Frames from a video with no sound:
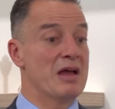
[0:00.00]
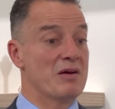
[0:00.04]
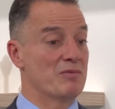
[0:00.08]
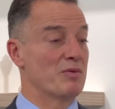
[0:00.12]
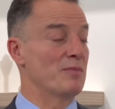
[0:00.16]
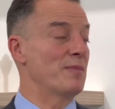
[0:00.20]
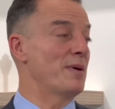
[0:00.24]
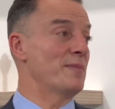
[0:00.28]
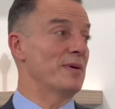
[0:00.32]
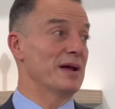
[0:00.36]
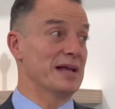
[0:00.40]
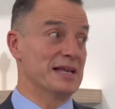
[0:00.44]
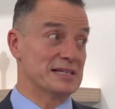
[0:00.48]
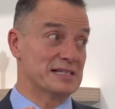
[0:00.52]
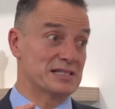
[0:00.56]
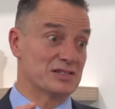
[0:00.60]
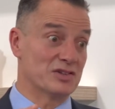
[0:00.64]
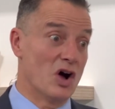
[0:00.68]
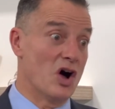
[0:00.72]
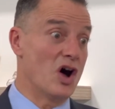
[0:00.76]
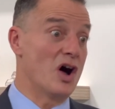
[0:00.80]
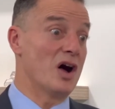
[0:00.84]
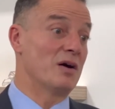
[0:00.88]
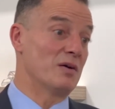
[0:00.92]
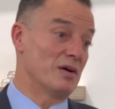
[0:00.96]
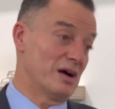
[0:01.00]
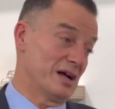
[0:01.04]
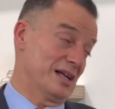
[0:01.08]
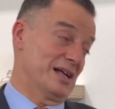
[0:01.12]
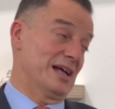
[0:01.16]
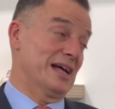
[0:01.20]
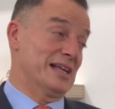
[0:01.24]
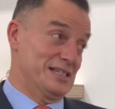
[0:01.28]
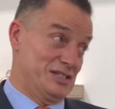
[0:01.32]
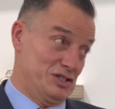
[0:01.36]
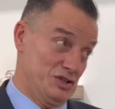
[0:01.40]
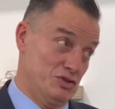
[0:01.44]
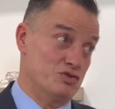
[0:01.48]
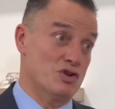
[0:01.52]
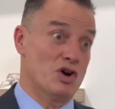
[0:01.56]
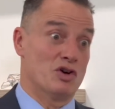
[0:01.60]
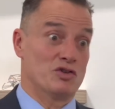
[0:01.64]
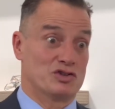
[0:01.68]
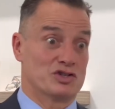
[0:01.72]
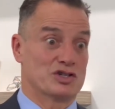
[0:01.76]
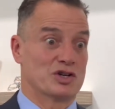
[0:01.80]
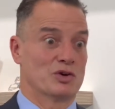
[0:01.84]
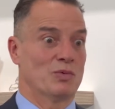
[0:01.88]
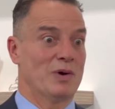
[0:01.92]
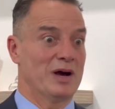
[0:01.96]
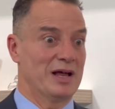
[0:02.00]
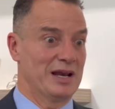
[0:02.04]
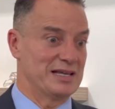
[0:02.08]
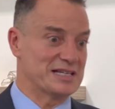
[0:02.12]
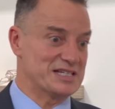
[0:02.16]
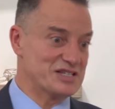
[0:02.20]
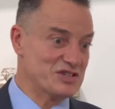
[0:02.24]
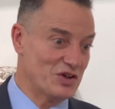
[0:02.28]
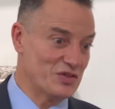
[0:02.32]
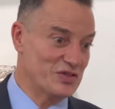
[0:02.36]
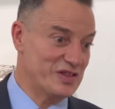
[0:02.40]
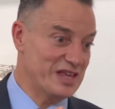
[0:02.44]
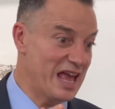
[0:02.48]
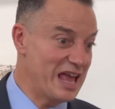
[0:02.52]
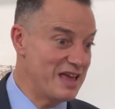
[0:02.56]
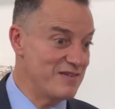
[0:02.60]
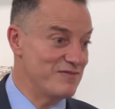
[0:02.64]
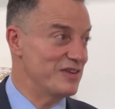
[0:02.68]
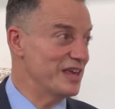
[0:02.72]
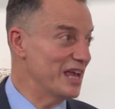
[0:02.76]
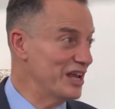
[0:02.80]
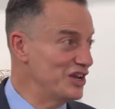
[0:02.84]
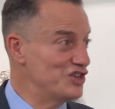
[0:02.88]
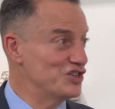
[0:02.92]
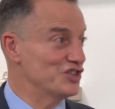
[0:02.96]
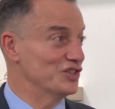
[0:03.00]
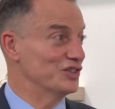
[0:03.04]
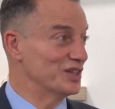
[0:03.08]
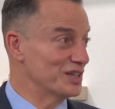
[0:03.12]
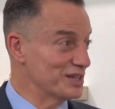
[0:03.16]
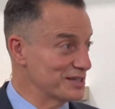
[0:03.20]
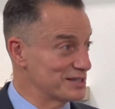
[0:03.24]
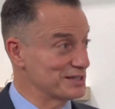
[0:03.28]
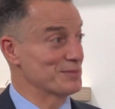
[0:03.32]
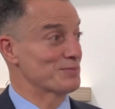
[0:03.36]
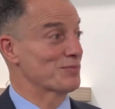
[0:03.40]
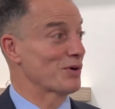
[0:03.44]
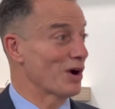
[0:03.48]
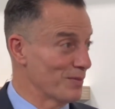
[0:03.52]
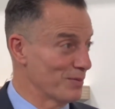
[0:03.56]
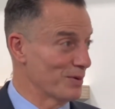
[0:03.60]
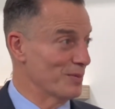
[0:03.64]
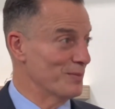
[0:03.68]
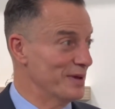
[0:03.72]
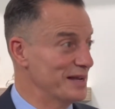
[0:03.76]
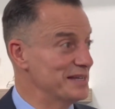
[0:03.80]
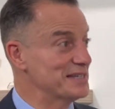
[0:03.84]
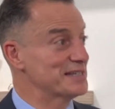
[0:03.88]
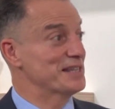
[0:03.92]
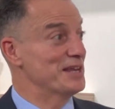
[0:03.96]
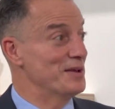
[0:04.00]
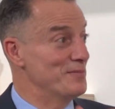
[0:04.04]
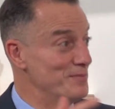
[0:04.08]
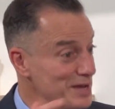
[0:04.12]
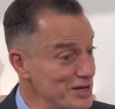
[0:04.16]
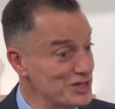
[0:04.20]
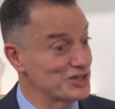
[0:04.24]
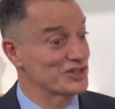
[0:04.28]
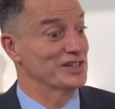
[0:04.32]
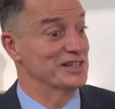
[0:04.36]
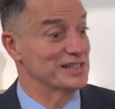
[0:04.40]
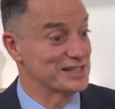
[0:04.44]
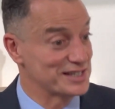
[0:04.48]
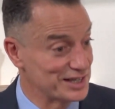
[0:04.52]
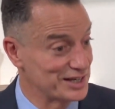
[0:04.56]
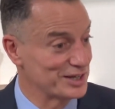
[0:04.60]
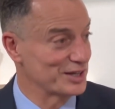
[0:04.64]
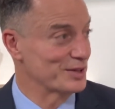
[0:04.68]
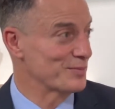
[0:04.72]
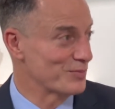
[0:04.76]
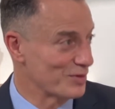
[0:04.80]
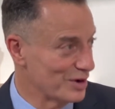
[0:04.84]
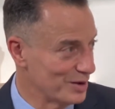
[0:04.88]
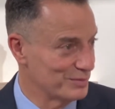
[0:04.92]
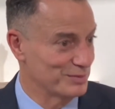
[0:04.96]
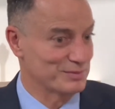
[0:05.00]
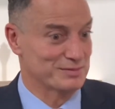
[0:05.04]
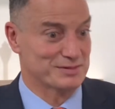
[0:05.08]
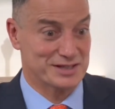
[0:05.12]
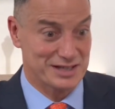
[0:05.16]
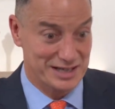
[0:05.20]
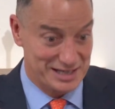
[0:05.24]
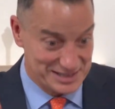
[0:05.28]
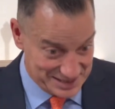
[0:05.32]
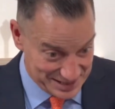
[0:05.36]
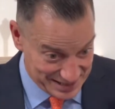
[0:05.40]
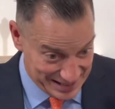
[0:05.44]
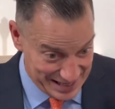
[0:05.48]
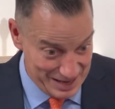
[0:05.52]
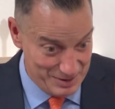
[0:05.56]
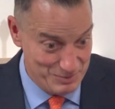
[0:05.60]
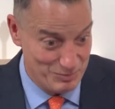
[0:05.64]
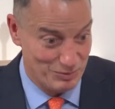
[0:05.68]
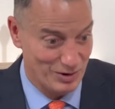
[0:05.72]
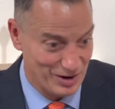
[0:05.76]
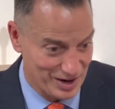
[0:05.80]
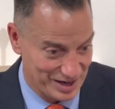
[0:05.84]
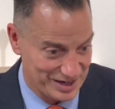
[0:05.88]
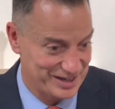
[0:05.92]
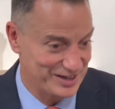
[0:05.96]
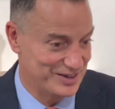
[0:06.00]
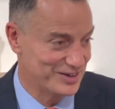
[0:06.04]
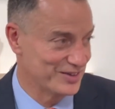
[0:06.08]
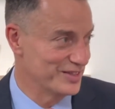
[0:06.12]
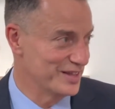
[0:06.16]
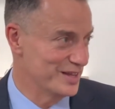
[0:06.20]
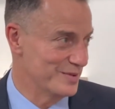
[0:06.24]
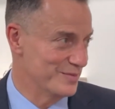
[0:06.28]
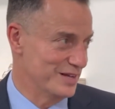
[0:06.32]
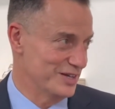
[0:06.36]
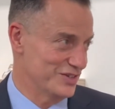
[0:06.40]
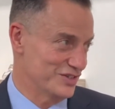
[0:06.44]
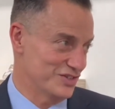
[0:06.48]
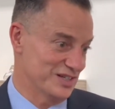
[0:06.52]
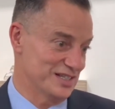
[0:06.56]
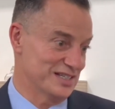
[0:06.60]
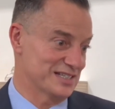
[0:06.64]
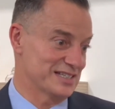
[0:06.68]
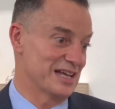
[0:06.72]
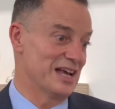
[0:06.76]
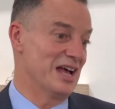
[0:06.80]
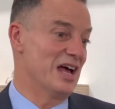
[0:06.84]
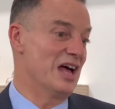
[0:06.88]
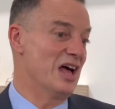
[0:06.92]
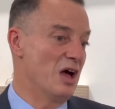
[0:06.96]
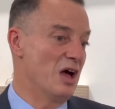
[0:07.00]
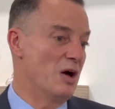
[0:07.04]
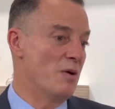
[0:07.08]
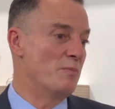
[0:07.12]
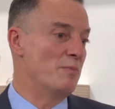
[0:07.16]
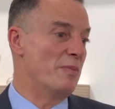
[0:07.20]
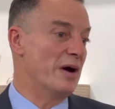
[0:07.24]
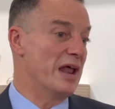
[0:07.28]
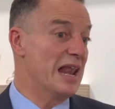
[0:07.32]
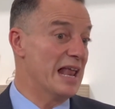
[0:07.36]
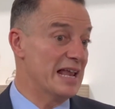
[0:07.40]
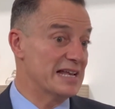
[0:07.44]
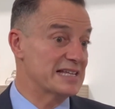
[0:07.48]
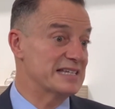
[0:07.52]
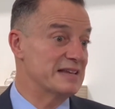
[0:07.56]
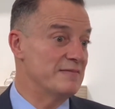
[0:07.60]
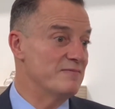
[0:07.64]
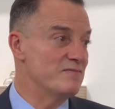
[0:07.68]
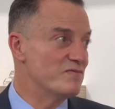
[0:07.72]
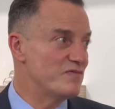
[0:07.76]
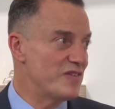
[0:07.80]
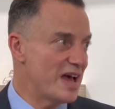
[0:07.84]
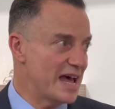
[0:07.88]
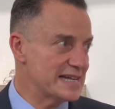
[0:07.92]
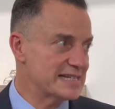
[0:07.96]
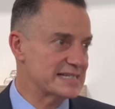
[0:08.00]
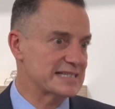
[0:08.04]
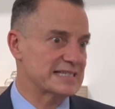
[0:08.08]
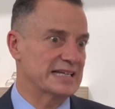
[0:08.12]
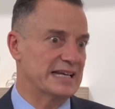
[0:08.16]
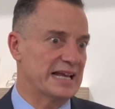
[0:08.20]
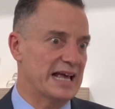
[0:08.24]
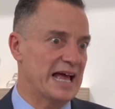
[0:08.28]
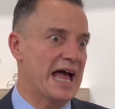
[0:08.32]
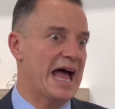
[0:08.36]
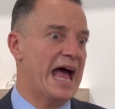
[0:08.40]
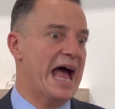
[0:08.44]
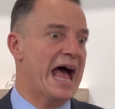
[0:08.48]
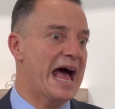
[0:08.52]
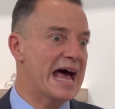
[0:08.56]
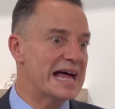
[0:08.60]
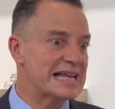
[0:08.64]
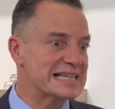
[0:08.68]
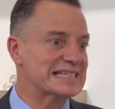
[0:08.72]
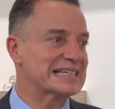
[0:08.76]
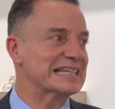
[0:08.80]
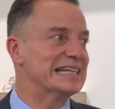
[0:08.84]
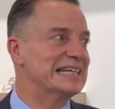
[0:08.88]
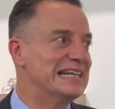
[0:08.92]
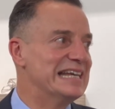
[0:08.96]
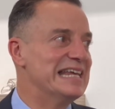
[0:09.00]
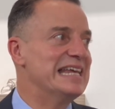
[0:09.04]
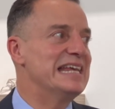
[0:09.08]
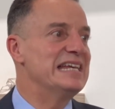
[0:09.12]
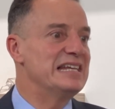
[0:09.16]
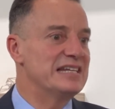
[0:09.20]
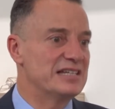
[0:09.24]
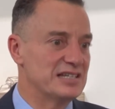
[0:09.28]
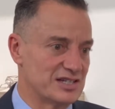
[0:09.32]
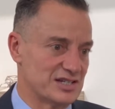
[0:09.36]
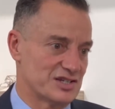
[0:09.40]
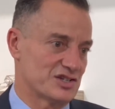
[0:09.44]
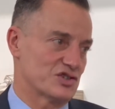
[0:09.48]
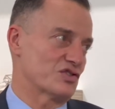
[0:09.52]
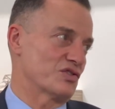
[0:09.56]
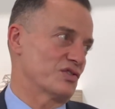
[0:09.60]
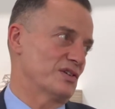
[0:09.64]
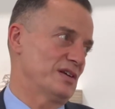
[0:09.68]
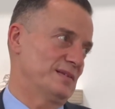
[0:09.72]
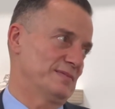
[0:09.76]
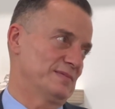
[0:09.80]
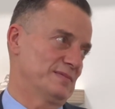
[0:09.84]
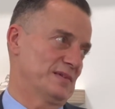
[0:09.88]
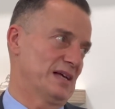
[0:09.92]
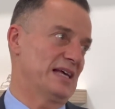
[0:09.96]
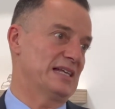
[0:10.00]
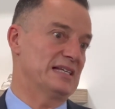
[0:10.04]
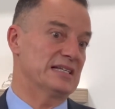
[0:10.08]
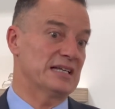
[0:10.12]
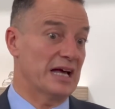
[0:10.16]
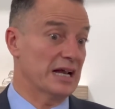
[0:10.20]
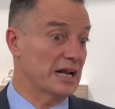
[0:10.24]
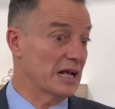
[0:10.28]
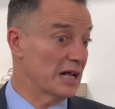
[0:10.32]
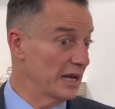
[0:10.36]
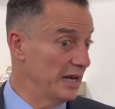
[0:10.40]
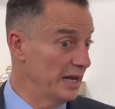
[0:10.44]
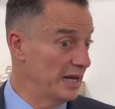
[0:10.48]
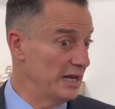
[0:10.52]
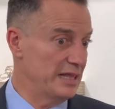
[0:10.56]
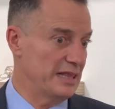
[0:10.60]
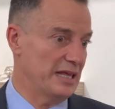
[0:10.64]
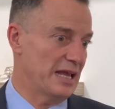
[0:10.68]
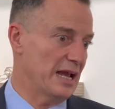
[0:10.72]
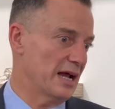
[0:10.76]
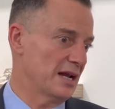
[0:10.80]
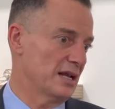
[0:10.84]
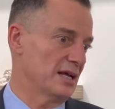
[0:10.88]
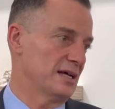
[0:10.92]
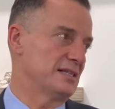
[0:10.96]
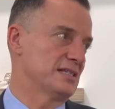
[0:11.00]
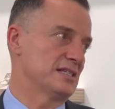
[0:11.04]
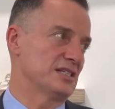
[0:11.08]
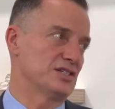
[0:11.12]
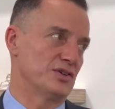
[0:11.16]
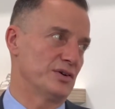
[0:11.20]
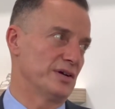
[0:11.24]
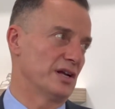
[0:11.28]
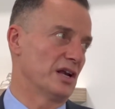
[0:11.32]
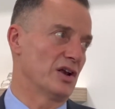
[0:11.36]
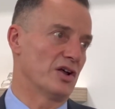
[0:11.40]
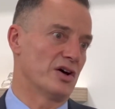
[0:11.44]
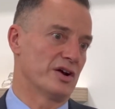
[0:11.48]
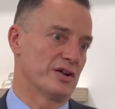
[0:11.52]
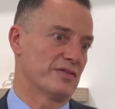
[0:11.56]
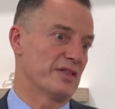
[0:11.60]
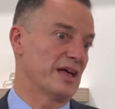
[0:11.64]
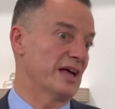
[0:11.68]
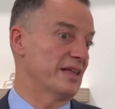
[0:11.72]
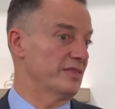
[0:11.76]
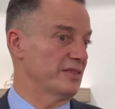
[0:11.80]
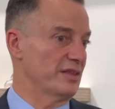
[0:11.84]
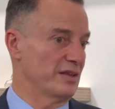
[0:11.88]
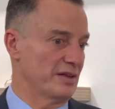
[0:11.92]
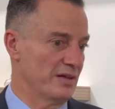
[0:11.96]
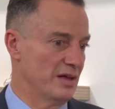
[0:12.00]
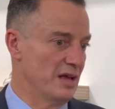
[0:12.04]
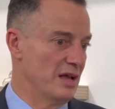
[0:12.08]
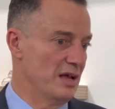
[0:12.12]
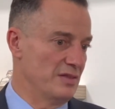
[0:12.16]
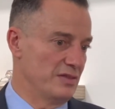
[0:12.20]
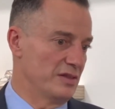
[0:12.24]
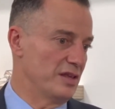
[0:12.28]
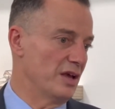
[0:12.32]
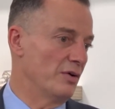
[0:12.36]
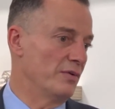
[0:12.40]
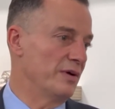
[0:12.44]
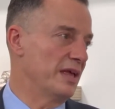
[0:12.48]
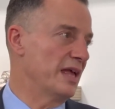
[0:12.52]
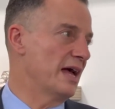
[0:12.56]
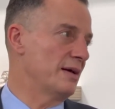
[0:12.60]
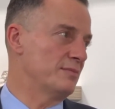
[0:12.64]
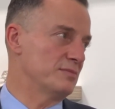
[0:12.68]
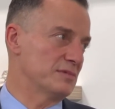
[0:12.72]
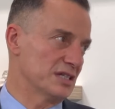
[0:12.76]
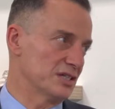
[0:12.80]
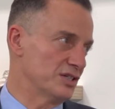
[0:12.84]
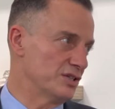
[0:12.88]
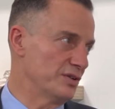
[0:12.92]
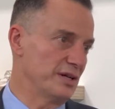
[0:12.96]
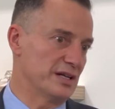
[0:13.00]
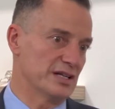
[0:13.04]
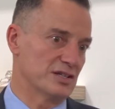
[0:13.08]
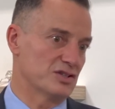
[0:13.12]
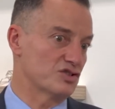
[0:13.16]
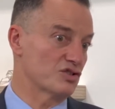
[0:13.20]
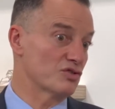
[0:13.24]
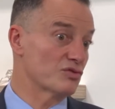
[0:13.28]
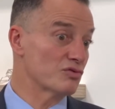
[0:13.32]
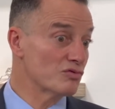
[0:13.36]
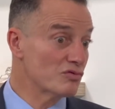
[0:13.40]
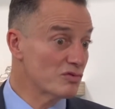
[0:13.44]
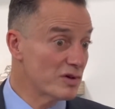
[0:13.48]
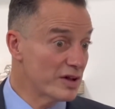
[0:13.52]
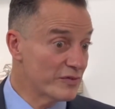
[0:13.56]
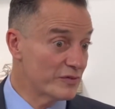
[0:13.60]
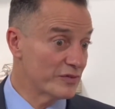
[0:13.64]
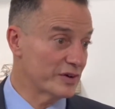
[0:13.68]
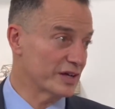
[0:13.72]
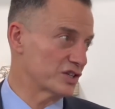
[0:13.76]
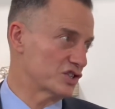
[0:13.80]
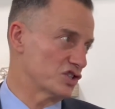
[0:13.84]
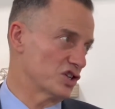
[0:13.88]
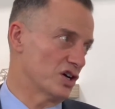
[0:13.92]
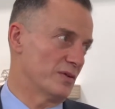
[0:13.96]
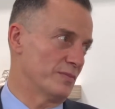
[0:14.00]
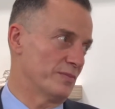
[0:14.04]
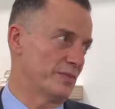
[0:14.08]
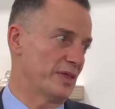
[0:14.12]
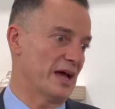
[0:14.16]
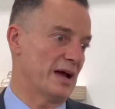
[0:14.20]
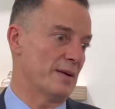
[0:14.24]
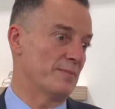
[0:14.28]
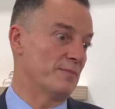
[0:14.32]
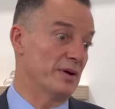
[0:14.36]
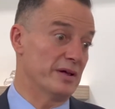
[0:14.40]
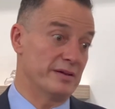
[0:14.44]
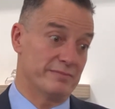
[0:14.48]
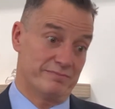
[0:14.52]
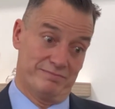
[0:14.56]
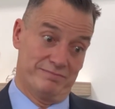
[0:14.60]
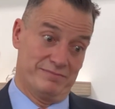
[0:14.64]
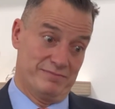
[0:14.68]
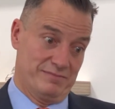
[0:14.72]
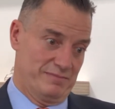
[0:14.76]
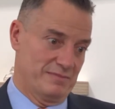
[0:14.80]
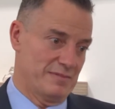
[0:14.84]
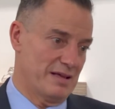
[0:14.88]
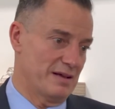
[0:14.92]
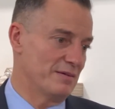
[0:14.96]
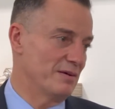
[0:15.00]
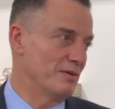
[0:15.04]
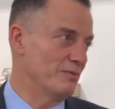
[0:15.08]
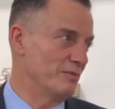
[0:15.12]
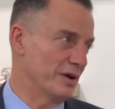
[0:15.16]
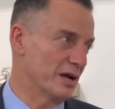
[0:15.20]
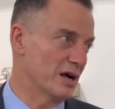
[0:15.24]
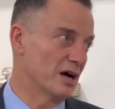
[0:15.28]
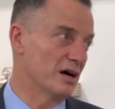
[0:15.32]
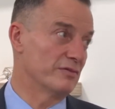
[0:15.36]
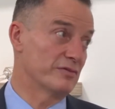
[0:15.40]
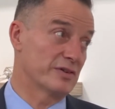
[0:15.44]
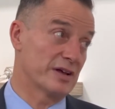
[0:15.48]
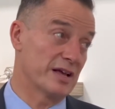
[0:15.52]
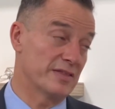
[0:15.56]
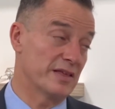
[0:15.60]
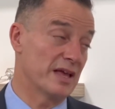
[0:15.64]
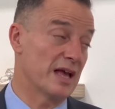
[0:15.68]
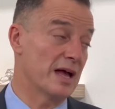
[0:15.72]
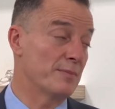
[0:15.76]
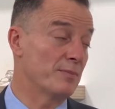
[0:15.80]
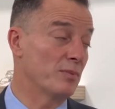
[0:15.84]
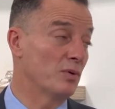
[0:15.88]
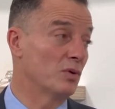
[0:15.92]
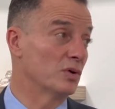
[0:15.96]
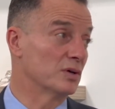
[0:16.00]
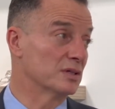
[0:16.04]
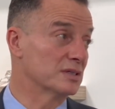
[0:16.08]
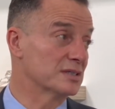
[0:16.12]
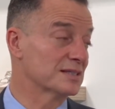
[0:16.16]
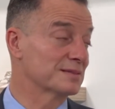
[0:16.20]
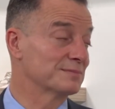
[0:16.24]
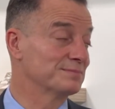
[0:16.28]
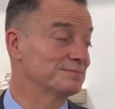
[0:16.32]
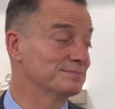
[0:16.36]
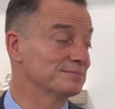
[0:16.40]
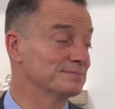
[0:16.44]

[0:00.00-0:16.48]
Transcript: Remember, it's not, as you know so well, it's not the aviation that's the problem. It's the emissions that are the problem. So let's keep working on the emissions, but let's invest in it as an industry. And clearly the airlines are doing a lot of that. The OEMs are doing a terrific job there, but we can't forget the airports.